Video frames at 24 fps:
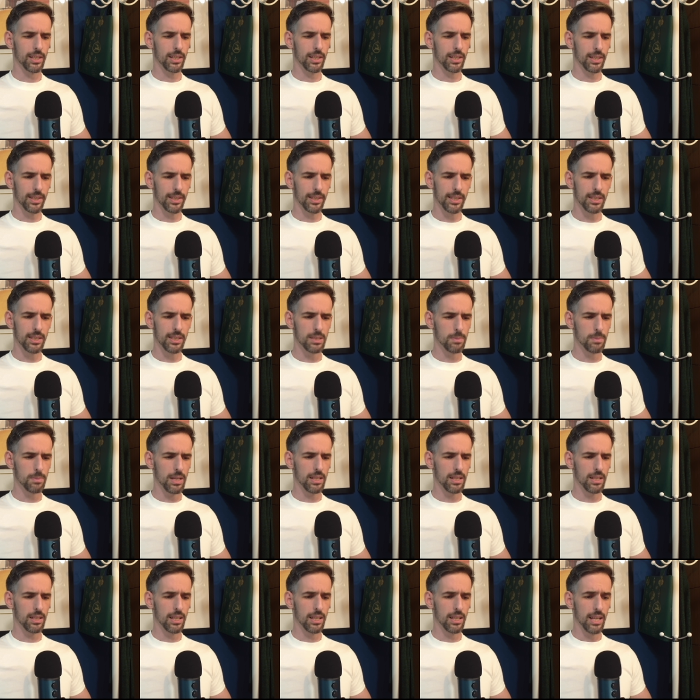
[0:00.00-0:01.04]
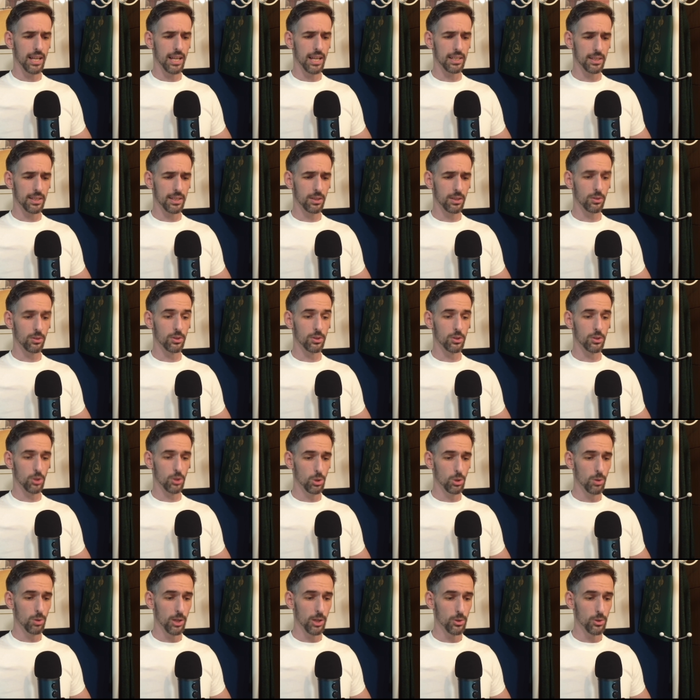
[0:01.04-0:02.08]
he and his men, and killed
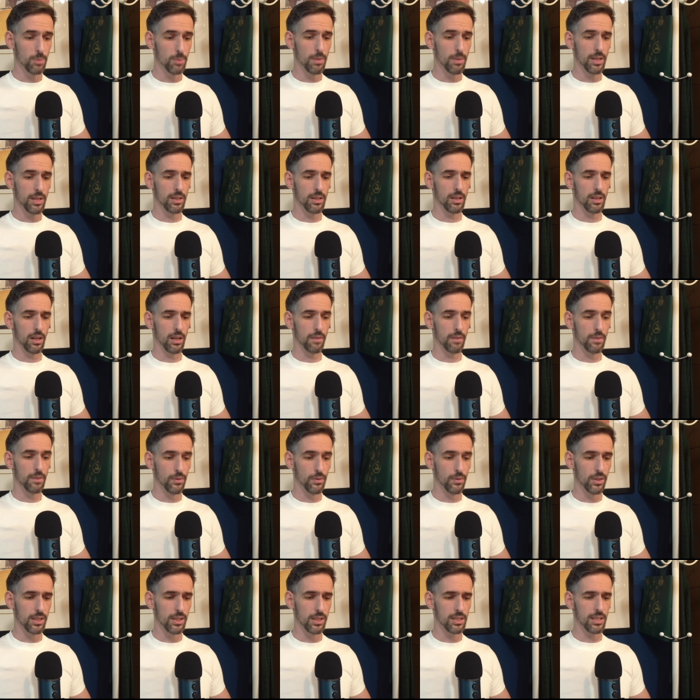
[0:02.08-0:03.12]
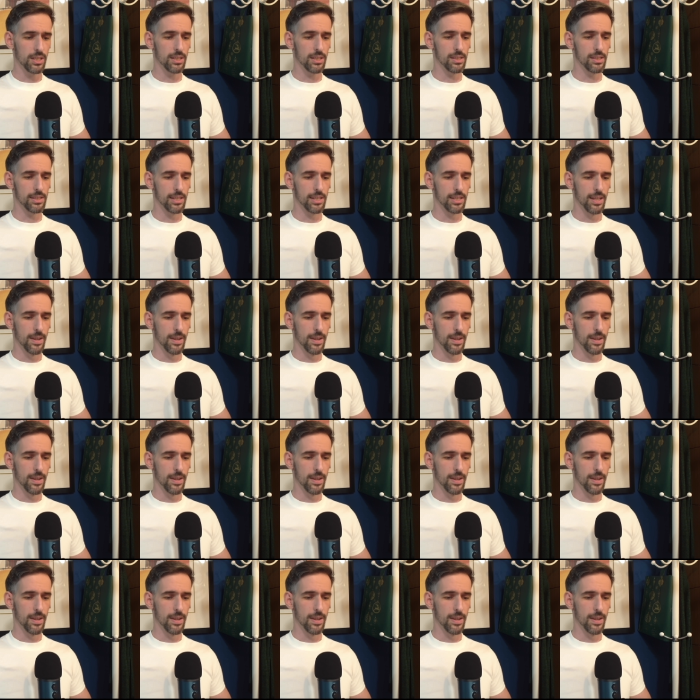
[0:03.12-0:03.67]
200 men of the Philistines.